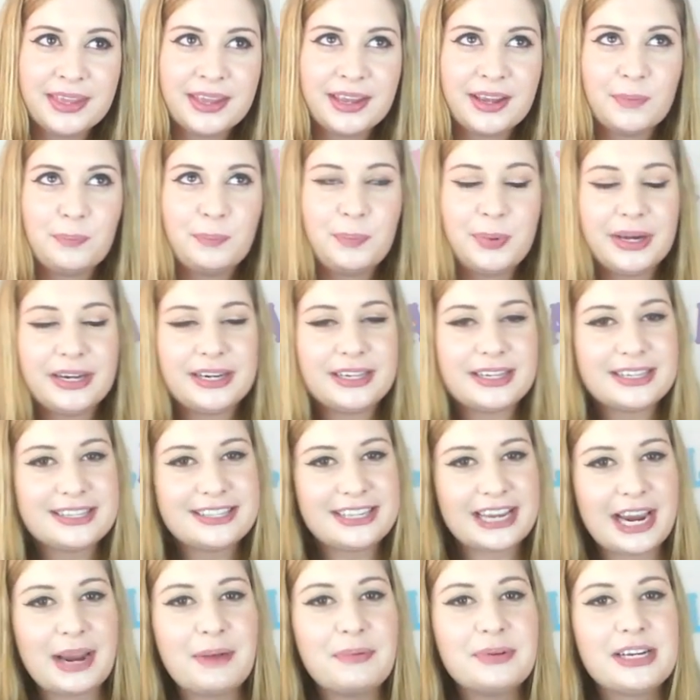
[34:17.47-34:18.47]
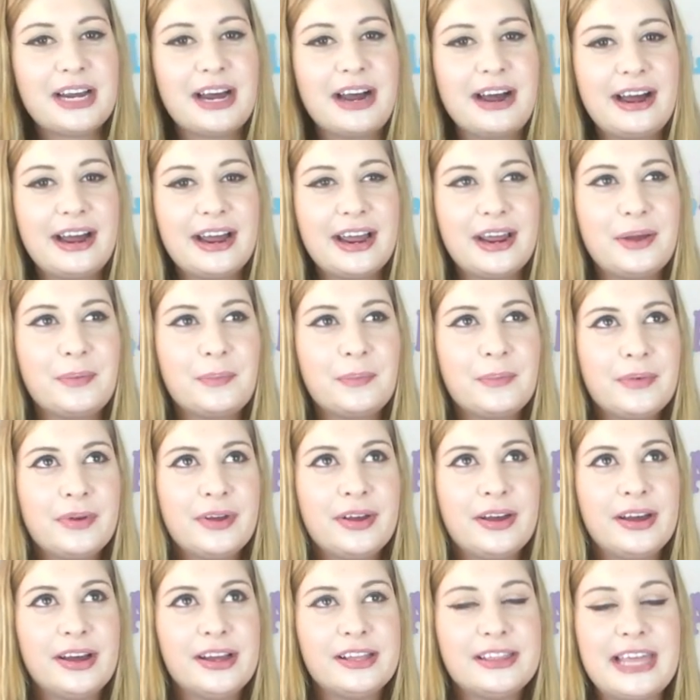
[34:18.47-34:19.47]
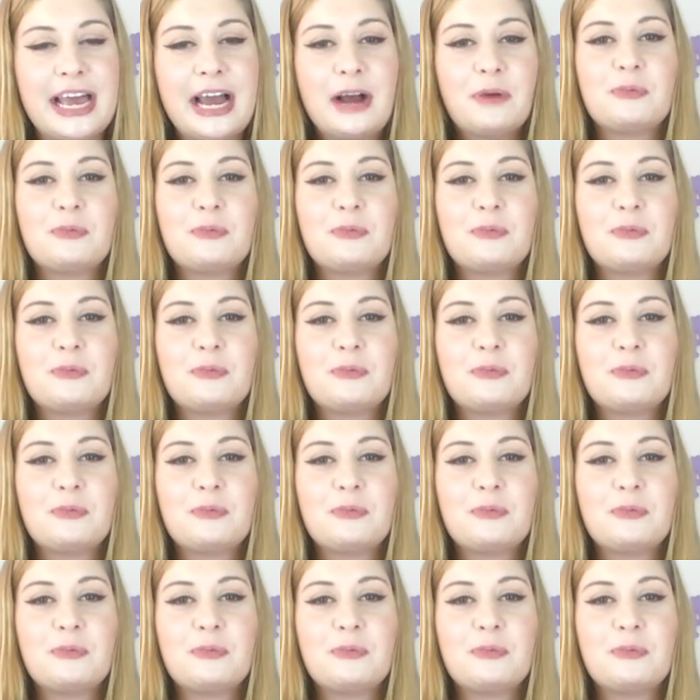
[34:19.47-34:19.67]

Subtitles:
but at the same time, that